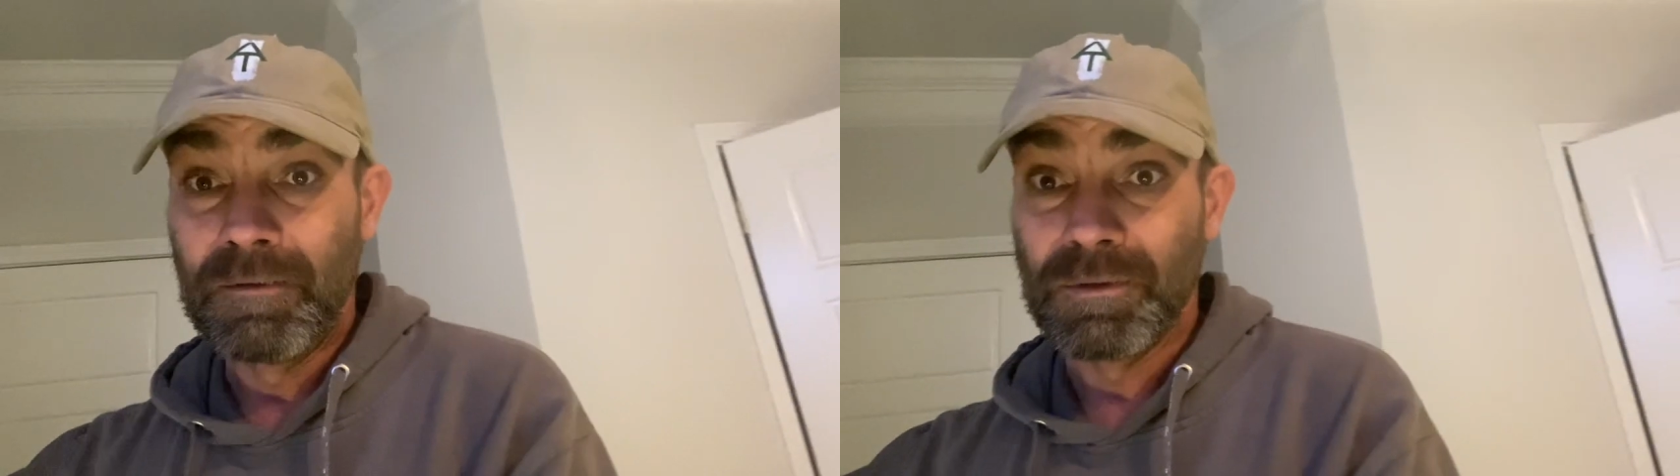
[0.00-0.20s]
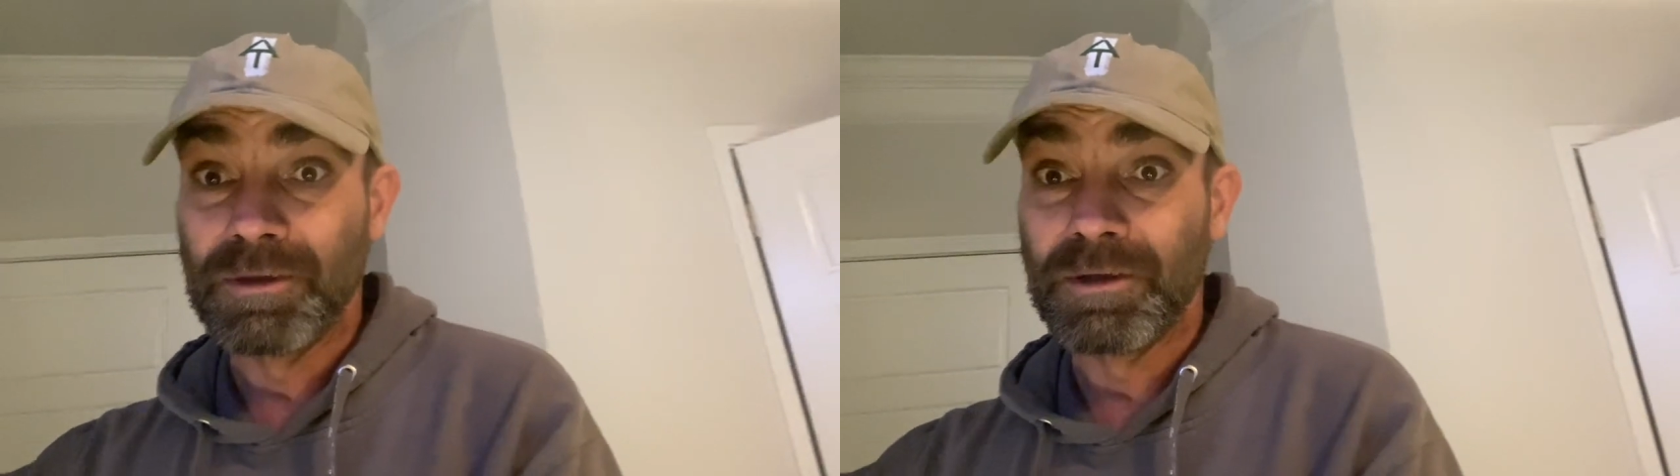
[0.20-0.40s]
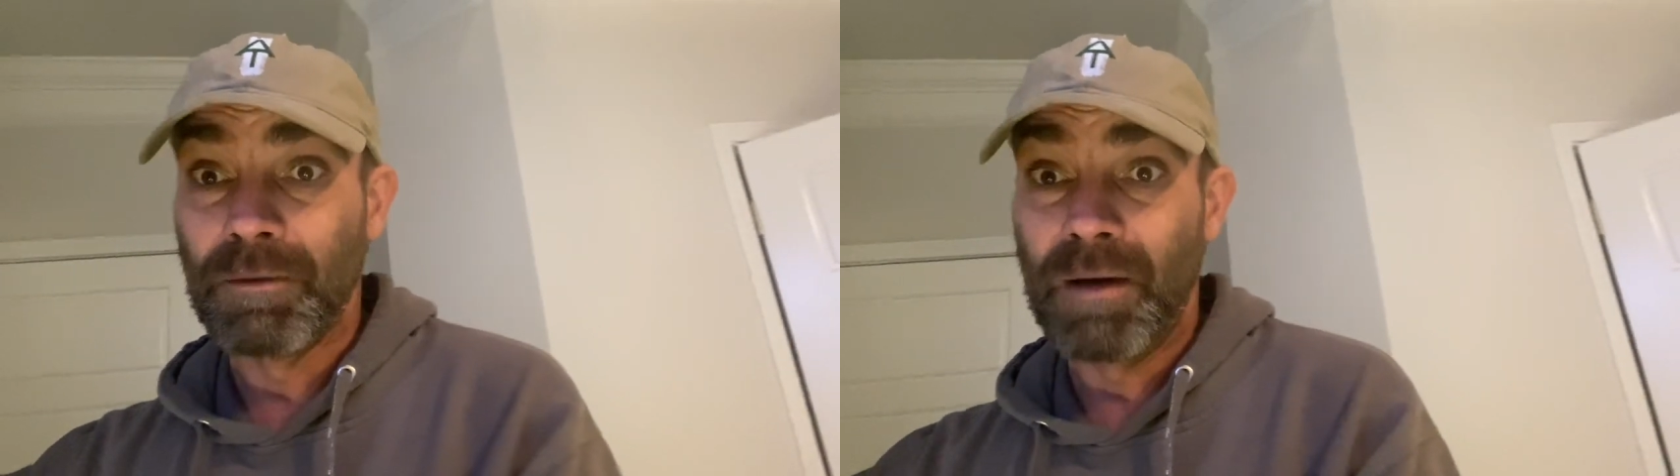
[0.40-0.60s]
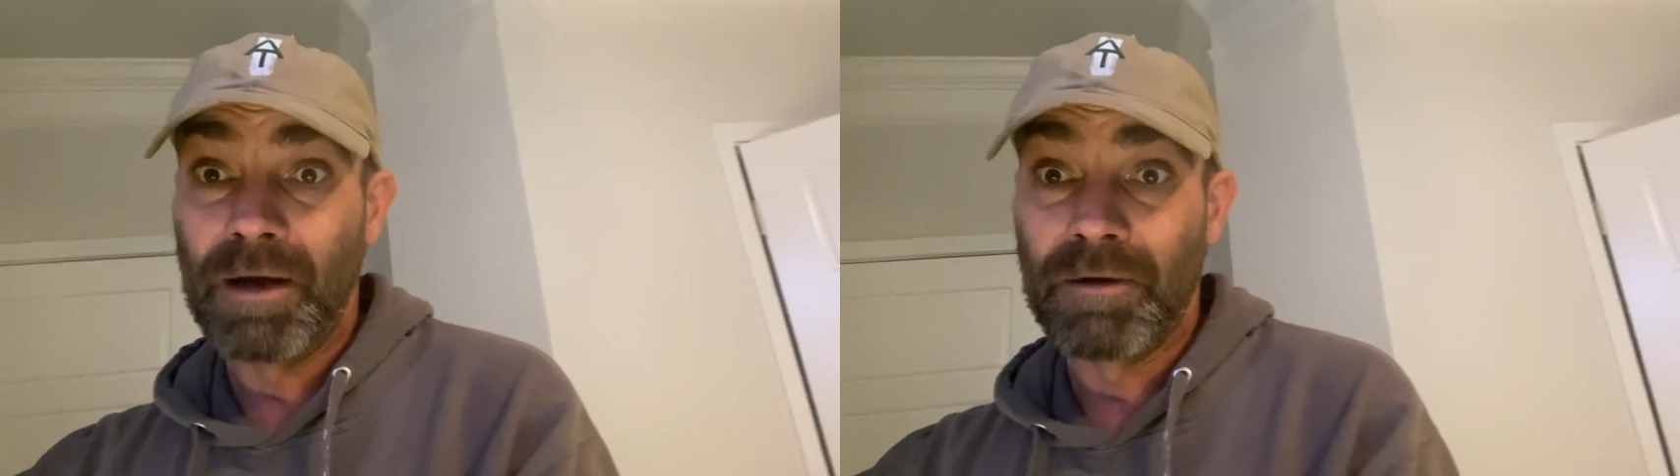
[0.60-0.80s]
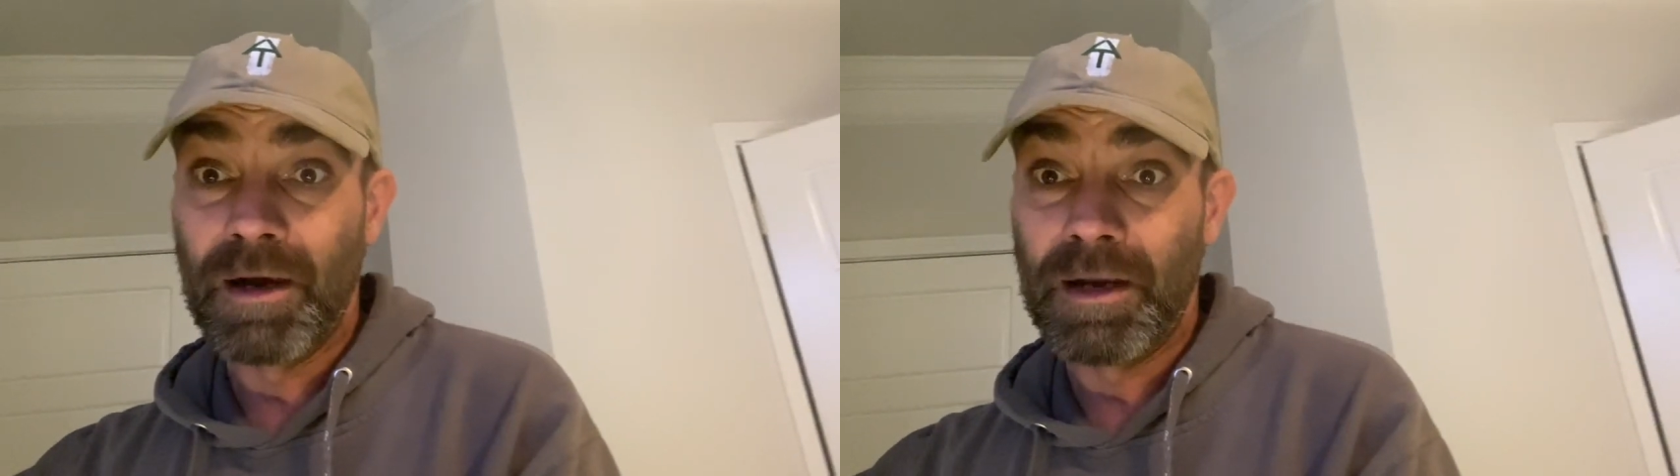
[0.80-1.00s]
when they're done
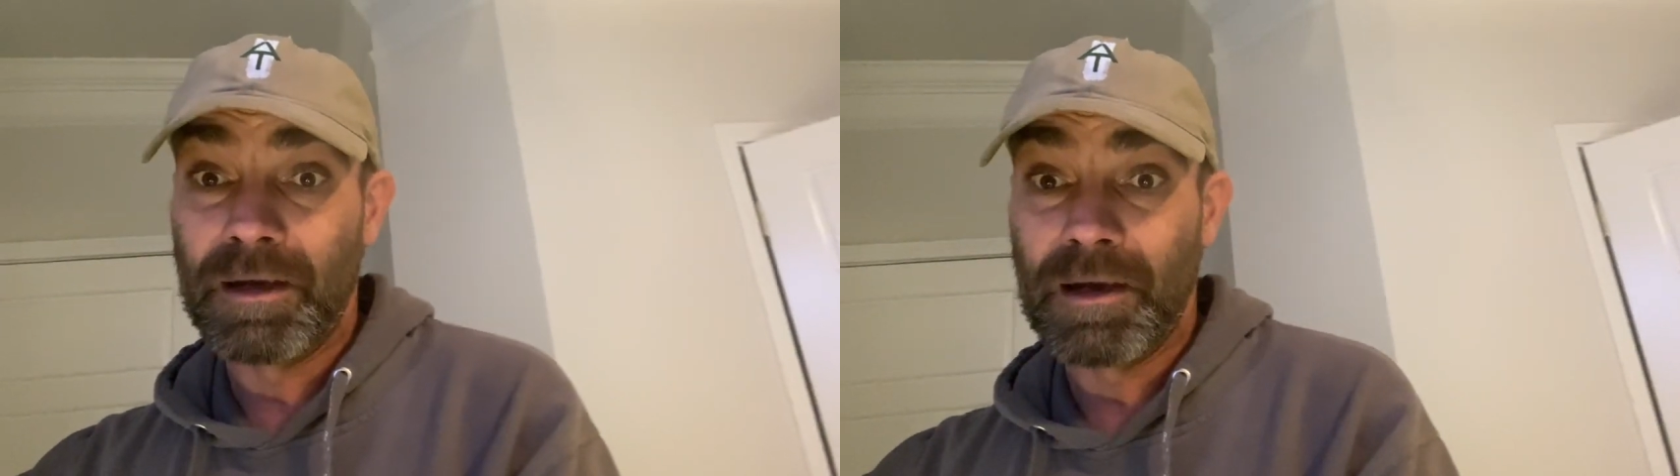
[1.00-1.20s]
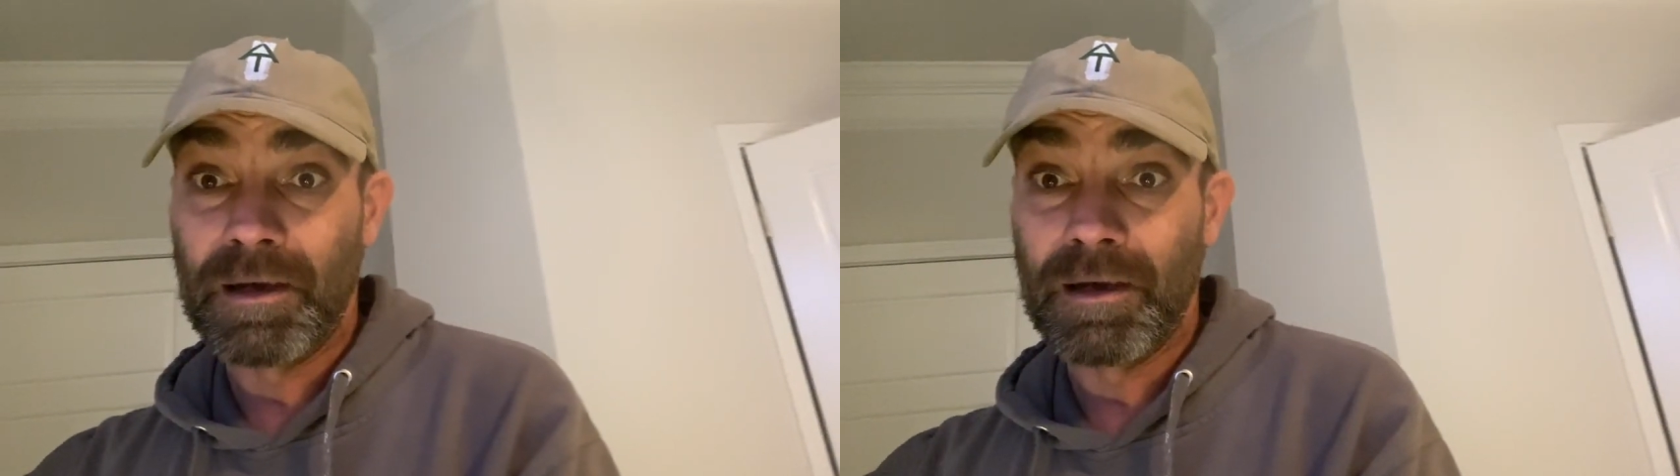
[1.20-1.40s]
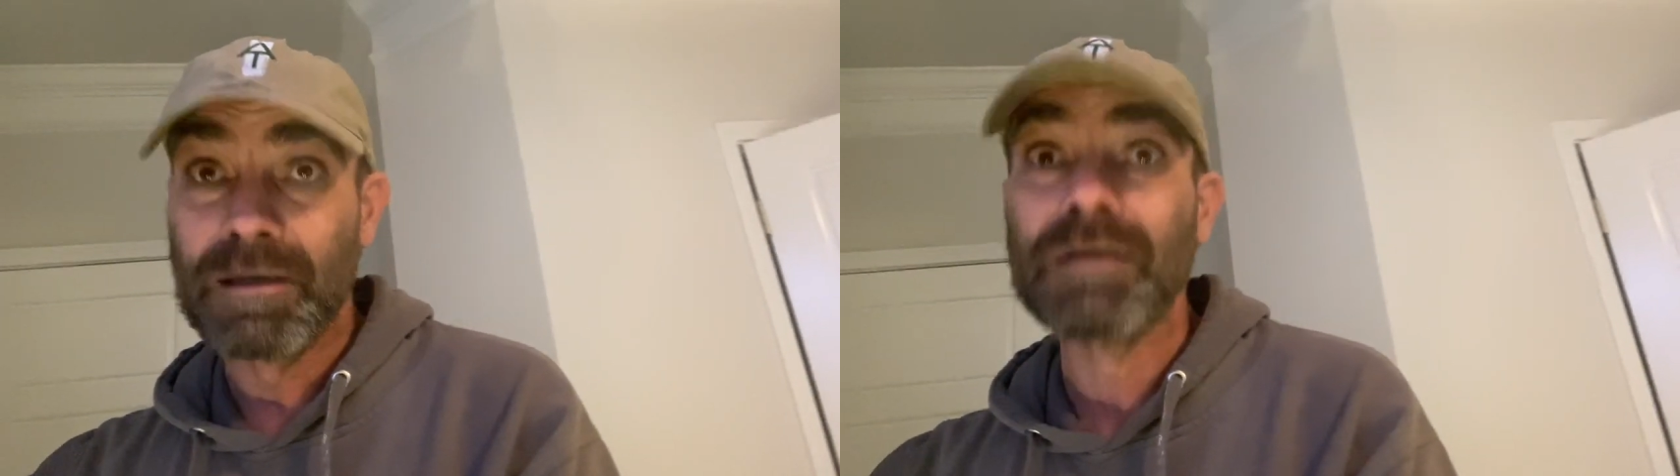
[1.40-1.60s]
migrating, I